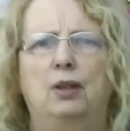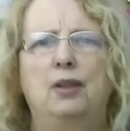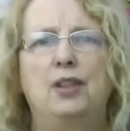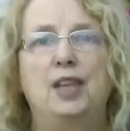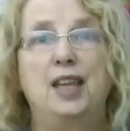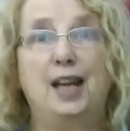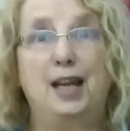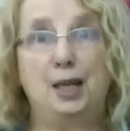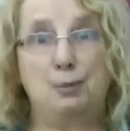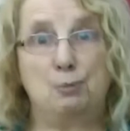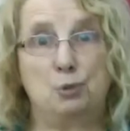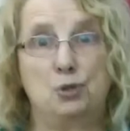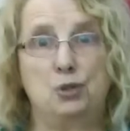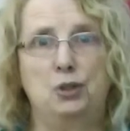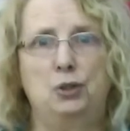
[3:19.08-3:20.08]
The
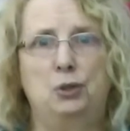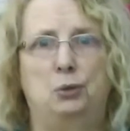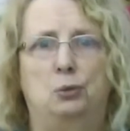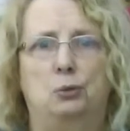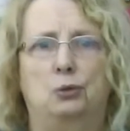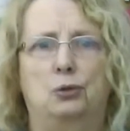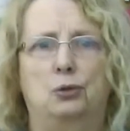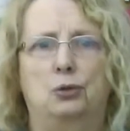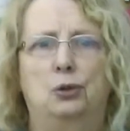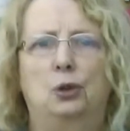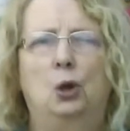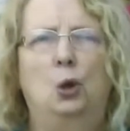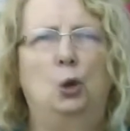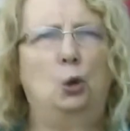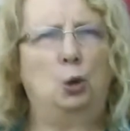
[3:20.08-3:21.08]
absolute,
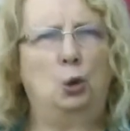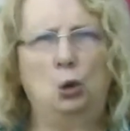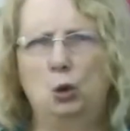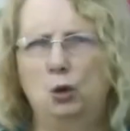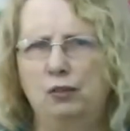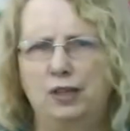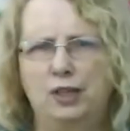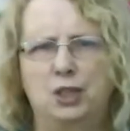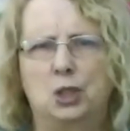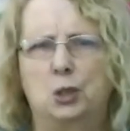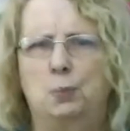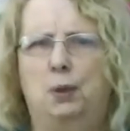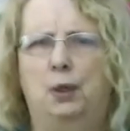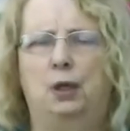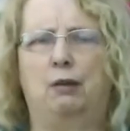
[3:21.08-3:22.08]

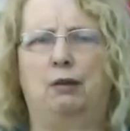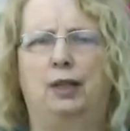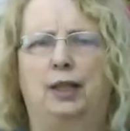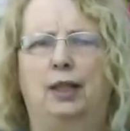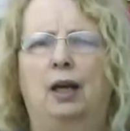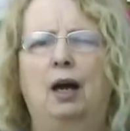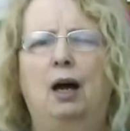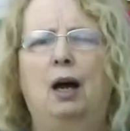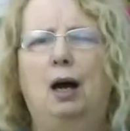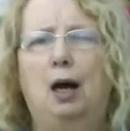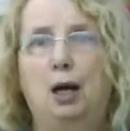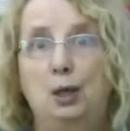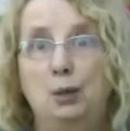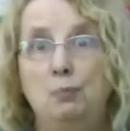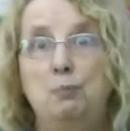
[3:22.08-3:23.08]
awe-inspiring,
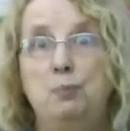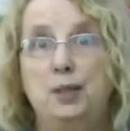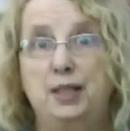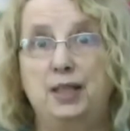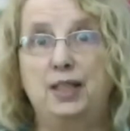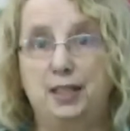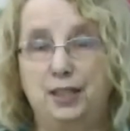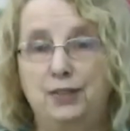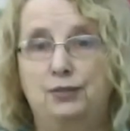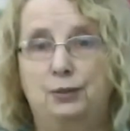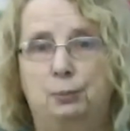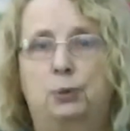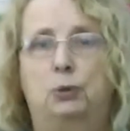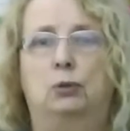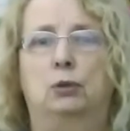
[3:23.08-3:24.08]

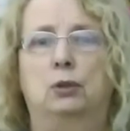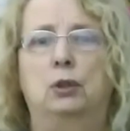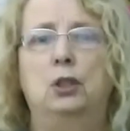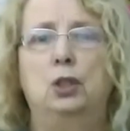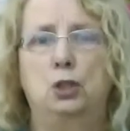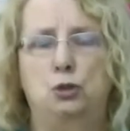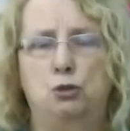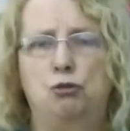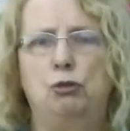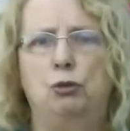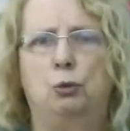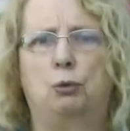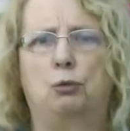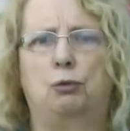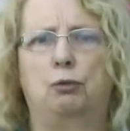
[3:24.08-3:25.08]
unbelievable
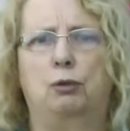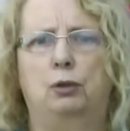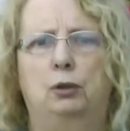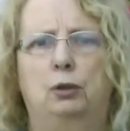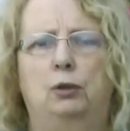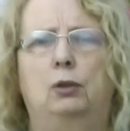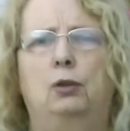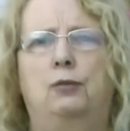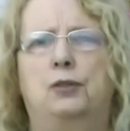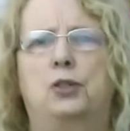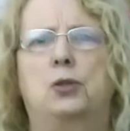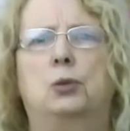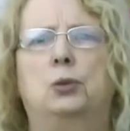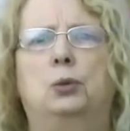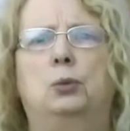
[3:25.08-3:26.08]
truth of
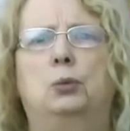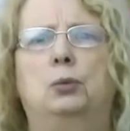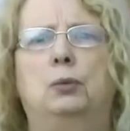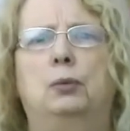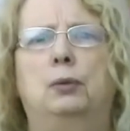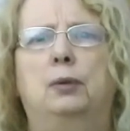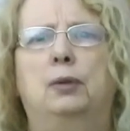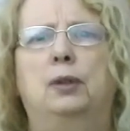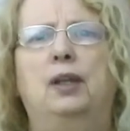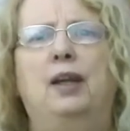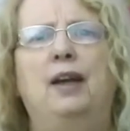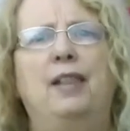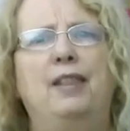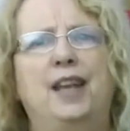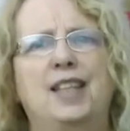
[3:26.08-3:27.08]
it all.
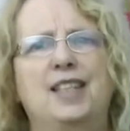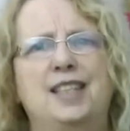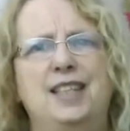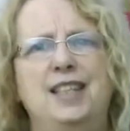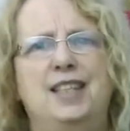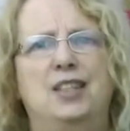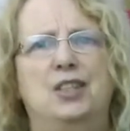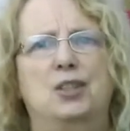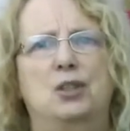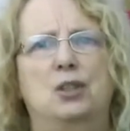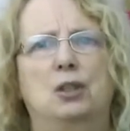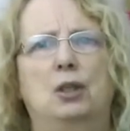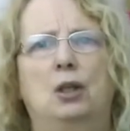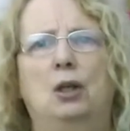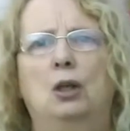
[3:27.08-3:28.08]
That is,
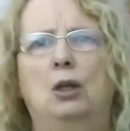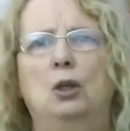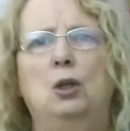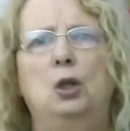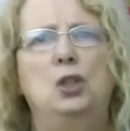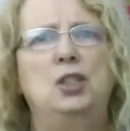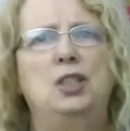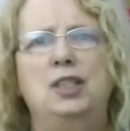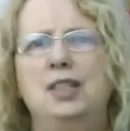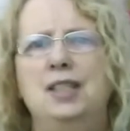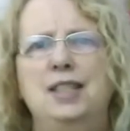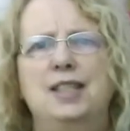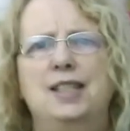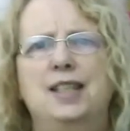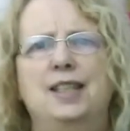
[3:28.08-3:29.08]
God
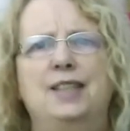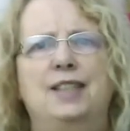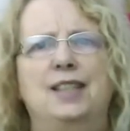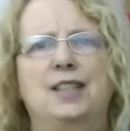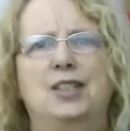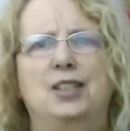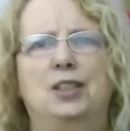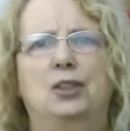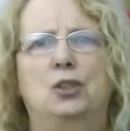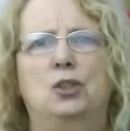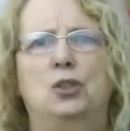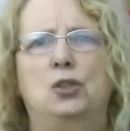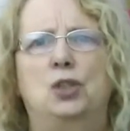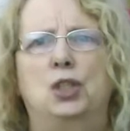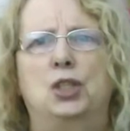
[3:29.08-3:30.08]
didn't send his
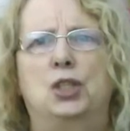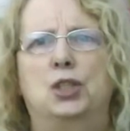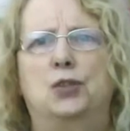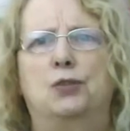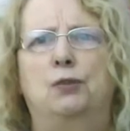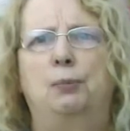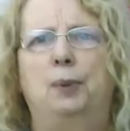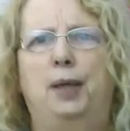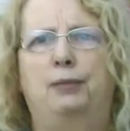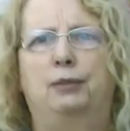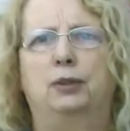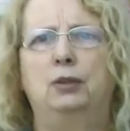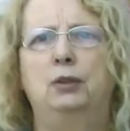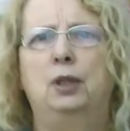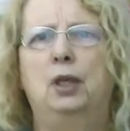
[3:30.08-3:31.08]
son Jesus from
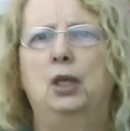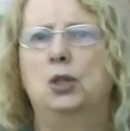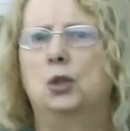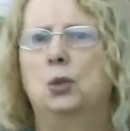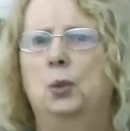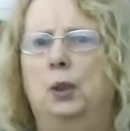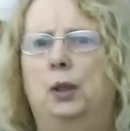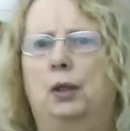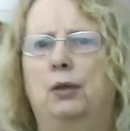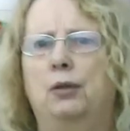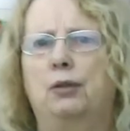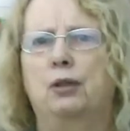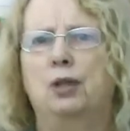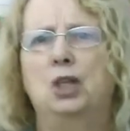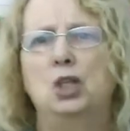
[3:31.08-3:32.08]
heaven to
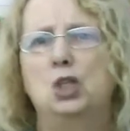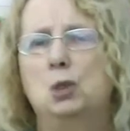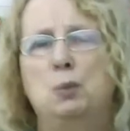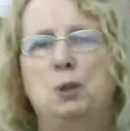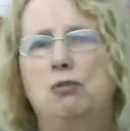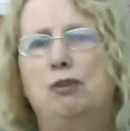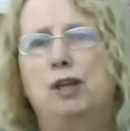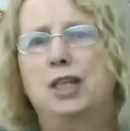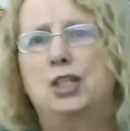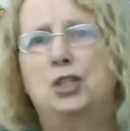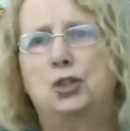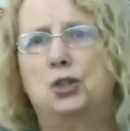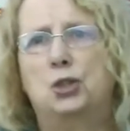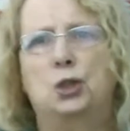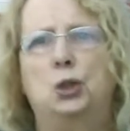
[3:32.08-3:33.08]
earth to be raised
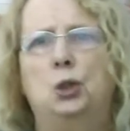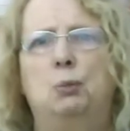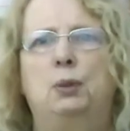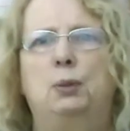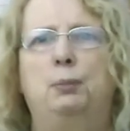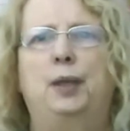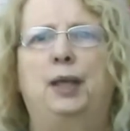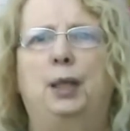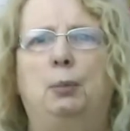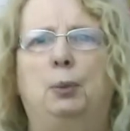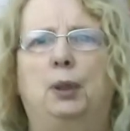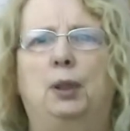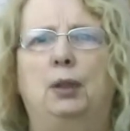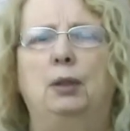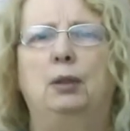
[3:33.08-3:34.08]
as a human
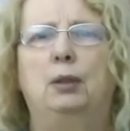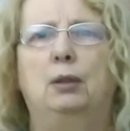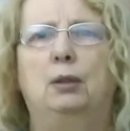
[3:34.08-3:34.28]
baby.